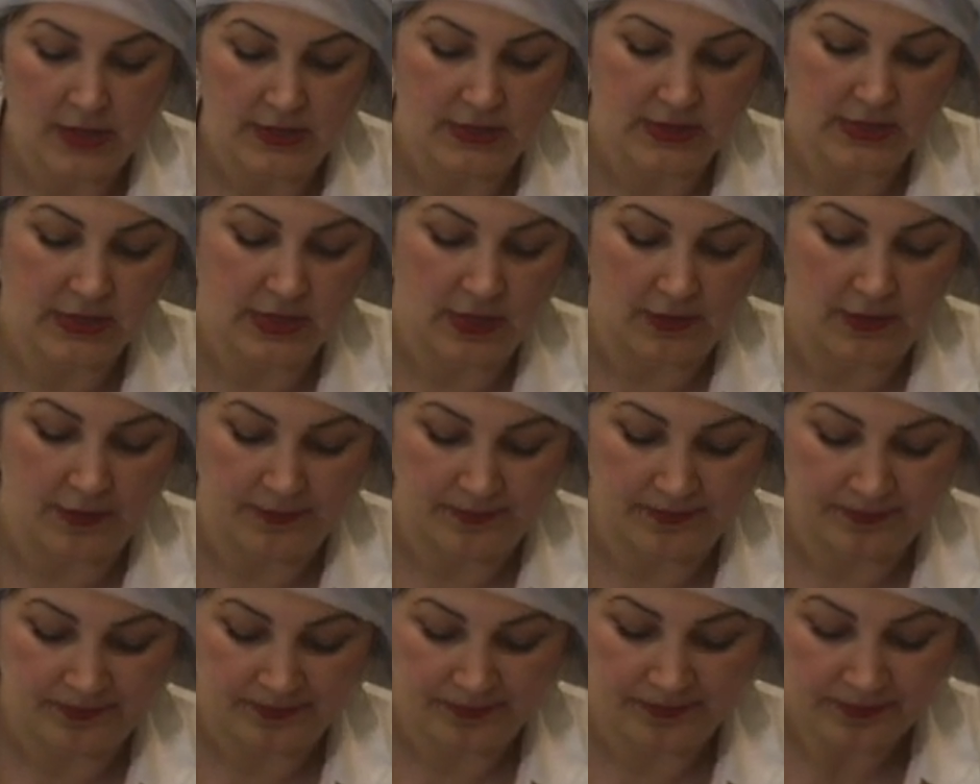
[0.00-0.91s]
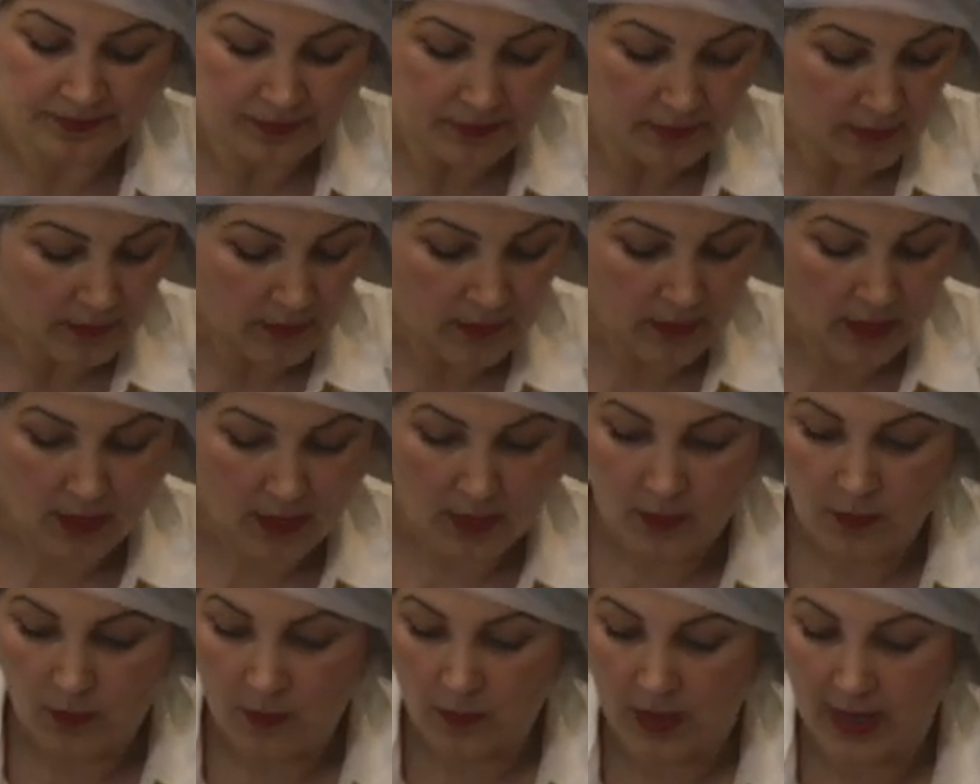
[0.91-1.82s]
So
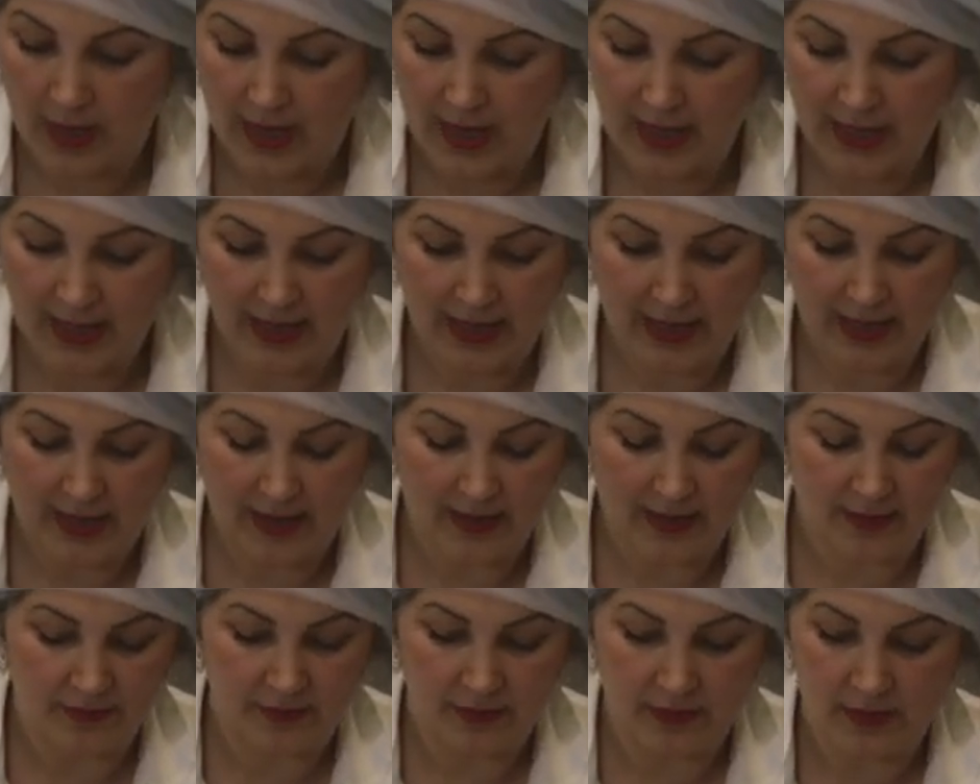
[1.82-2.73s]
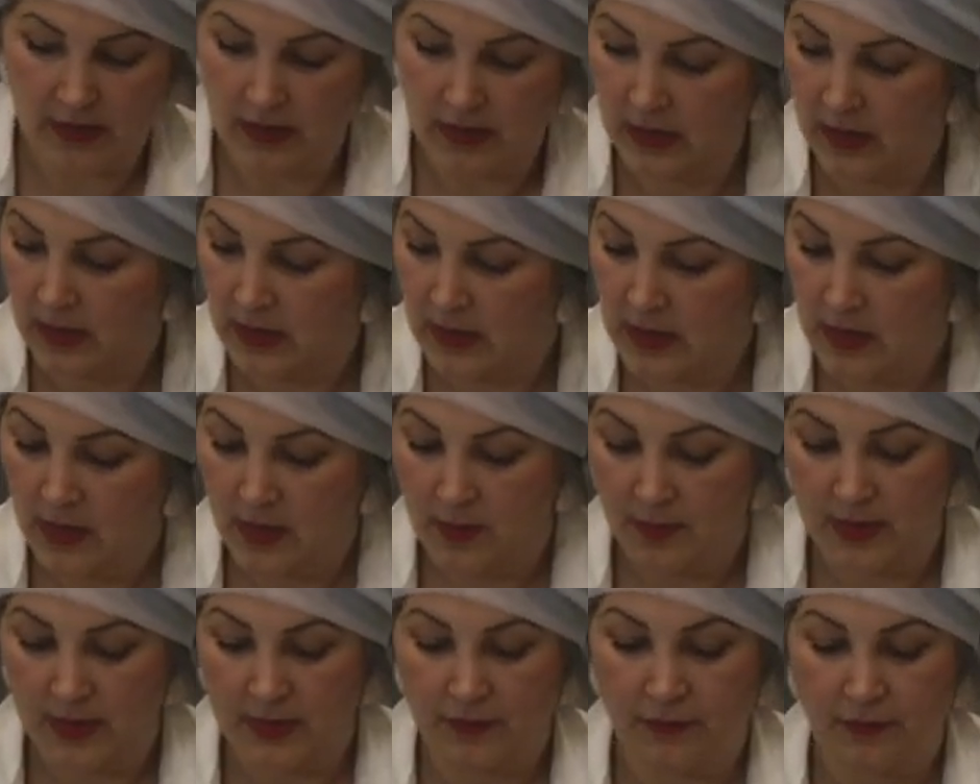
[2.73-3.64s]
I have
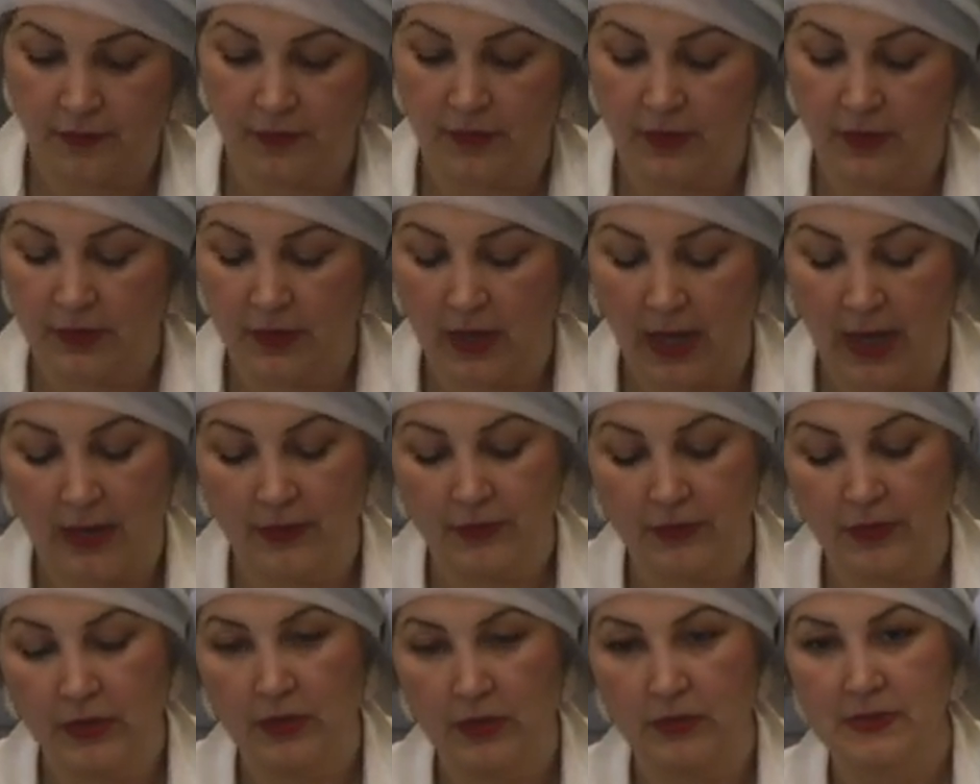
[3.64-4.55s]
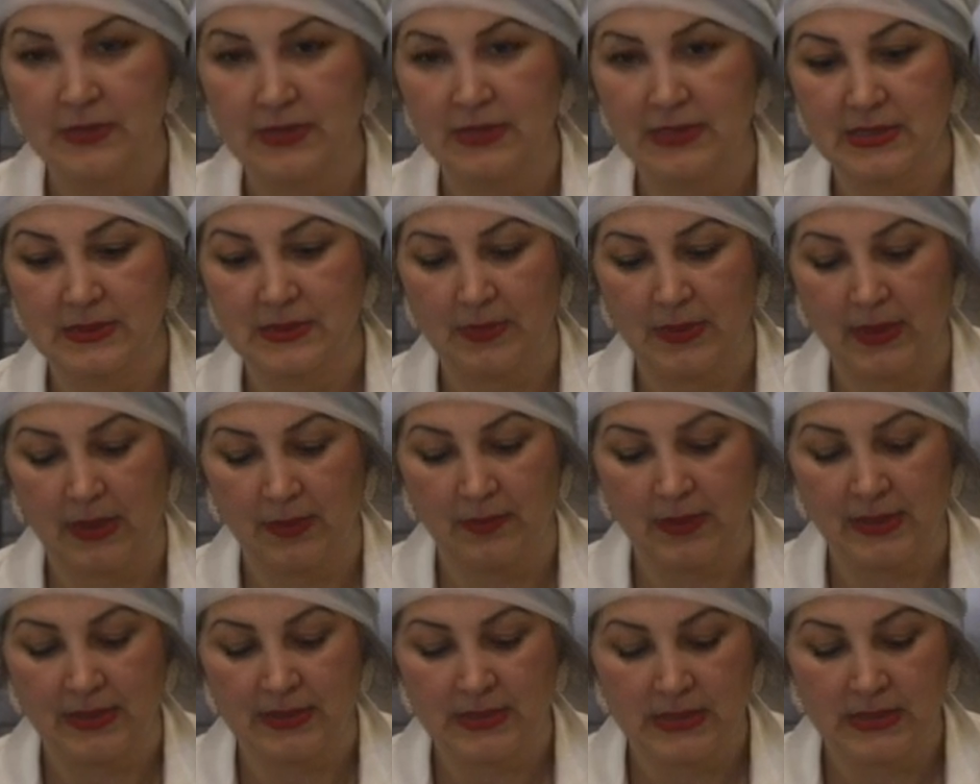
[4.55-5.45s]
but for how to use these
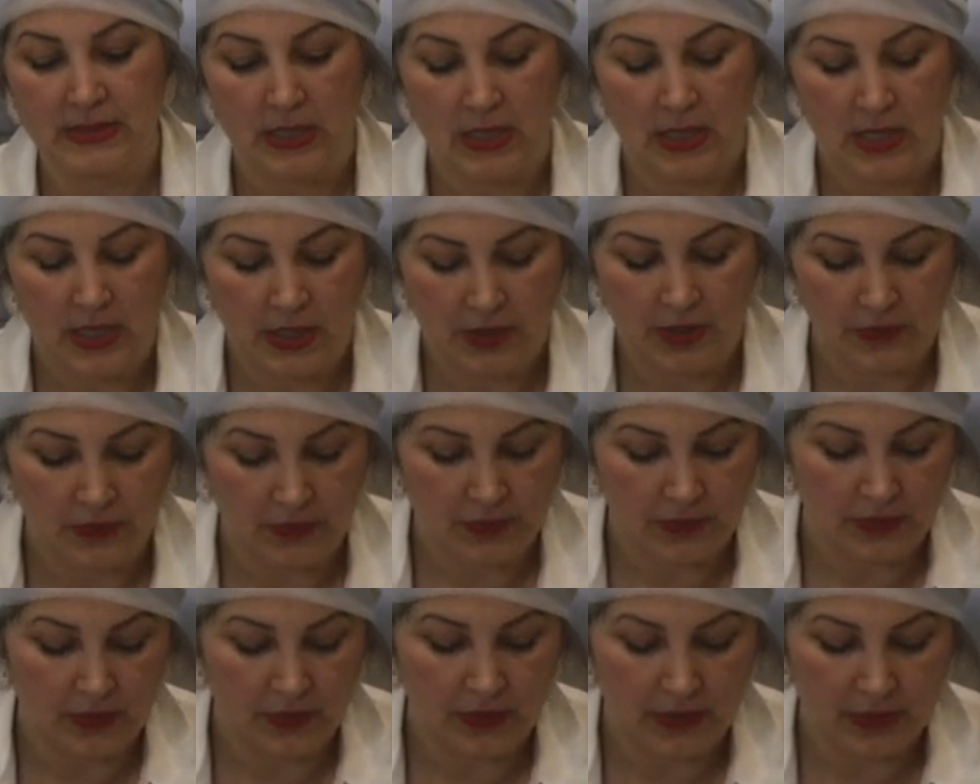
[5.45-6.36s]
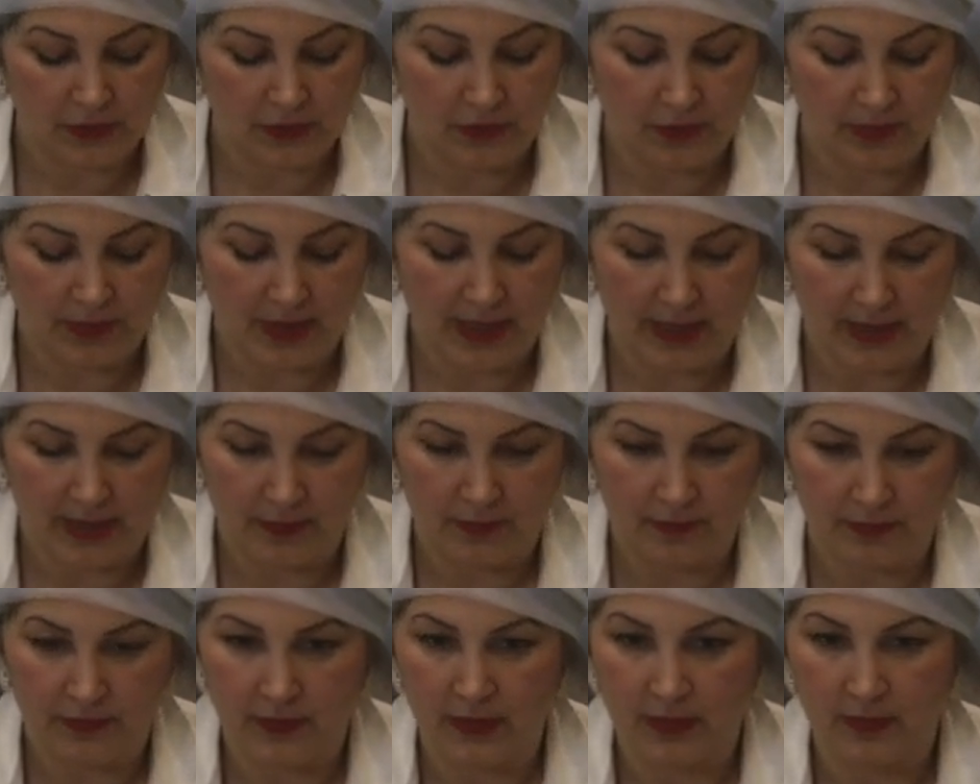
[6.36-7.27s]
pigments, you, you need to buy
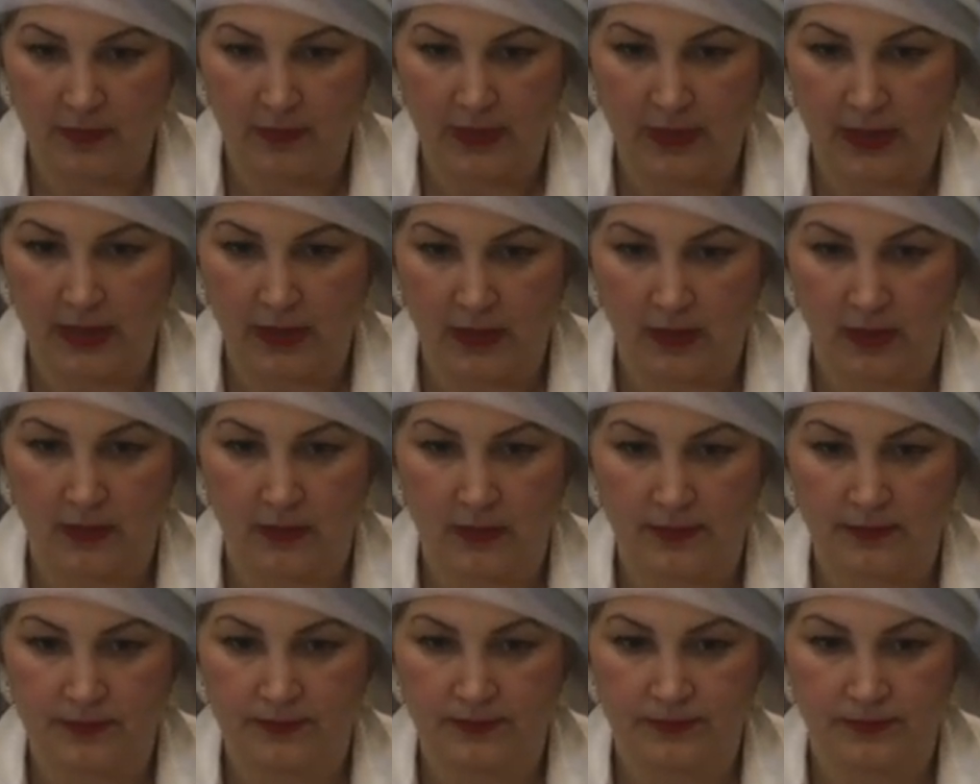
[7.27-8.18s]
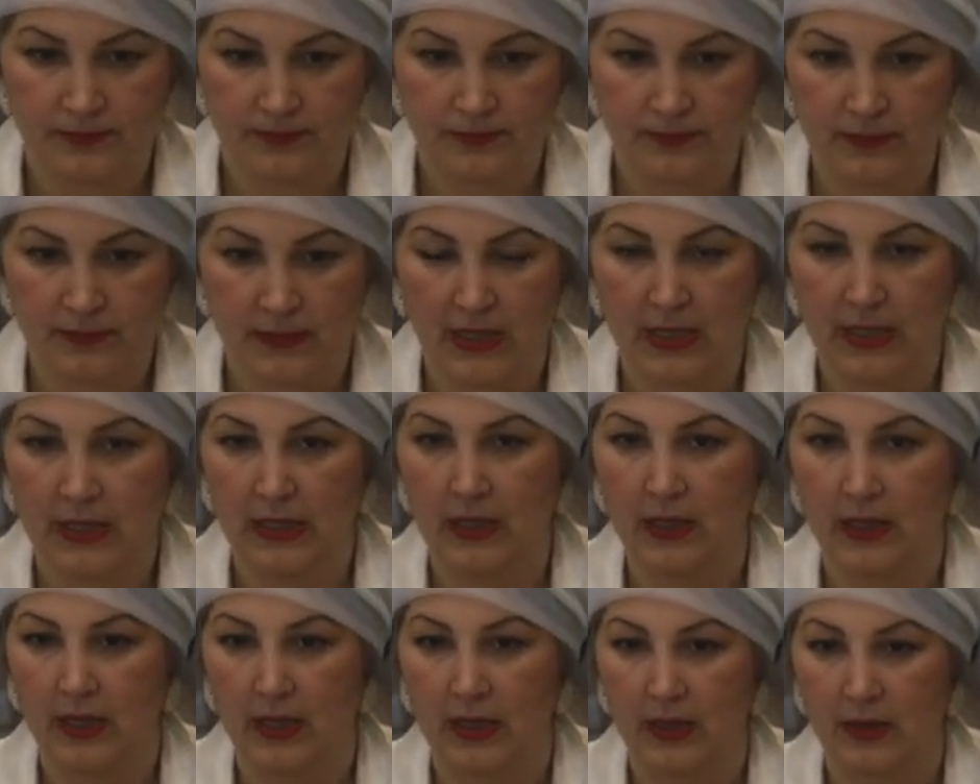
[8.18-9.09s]
them from like
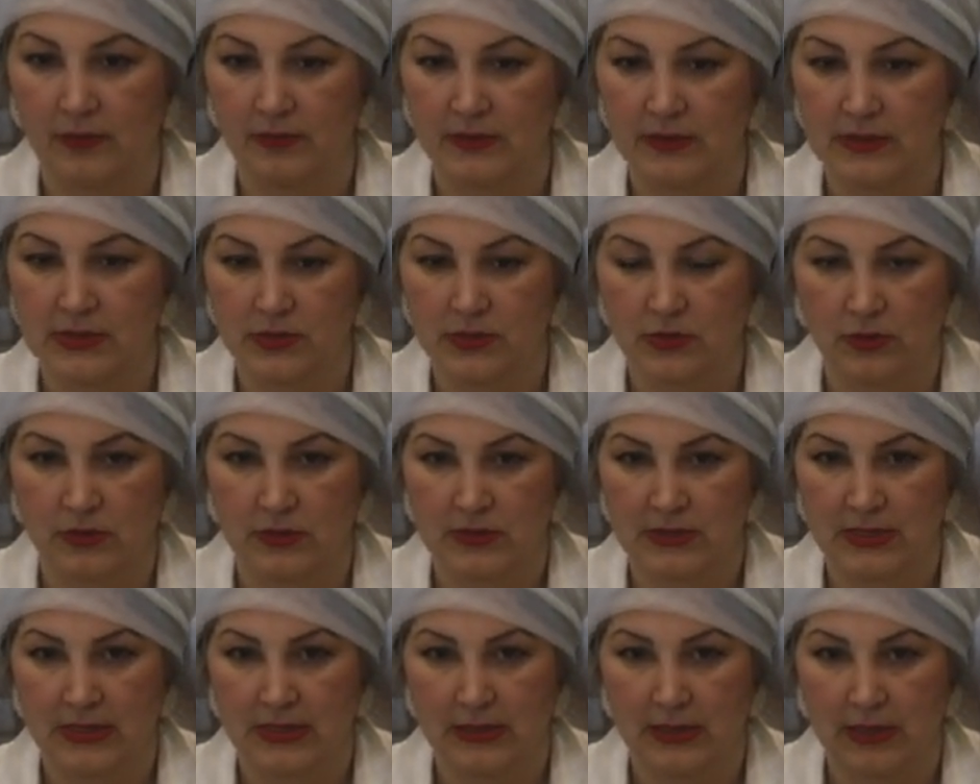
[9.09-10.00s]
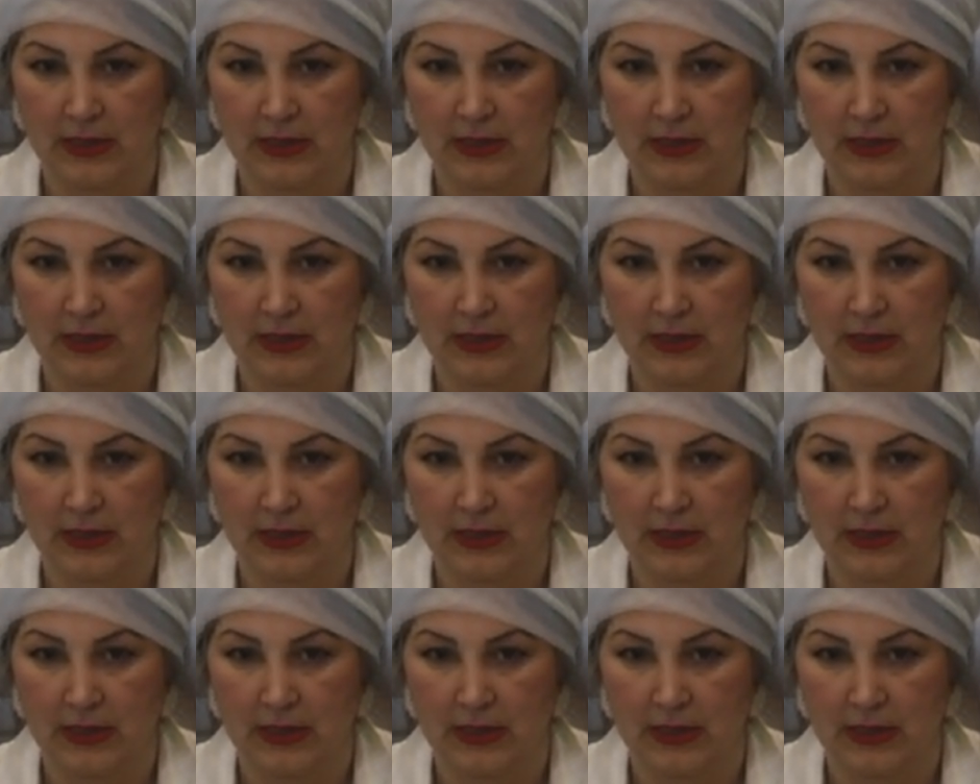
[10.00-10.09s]
any kind of the stores that